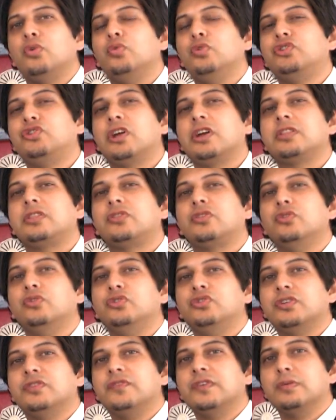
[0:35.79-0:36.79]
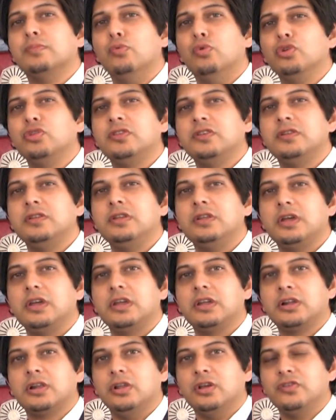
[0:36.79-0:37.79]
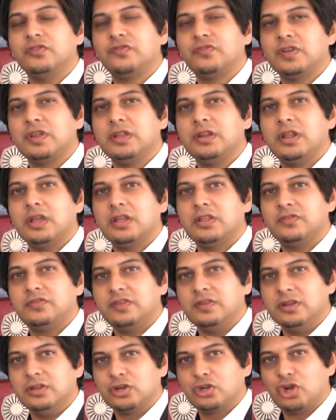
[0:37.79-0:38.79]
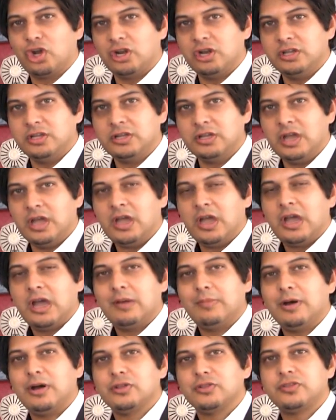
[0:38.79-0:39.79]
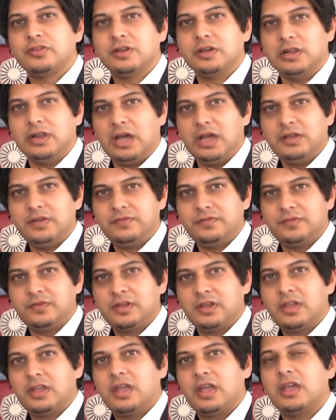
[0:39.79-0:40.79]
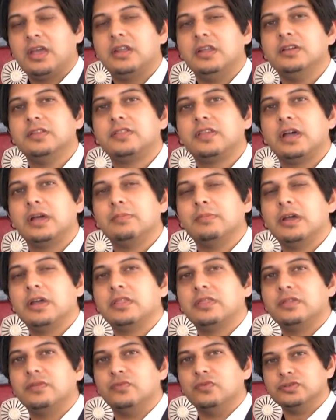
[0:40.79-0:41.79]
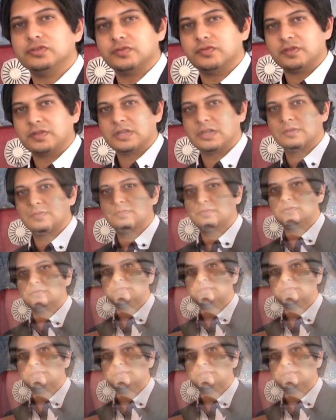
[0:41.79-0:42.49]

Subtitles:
We chat to Shafiq Morton, a close friend and senior colleague, about her life and her time at the Voice of the Cape.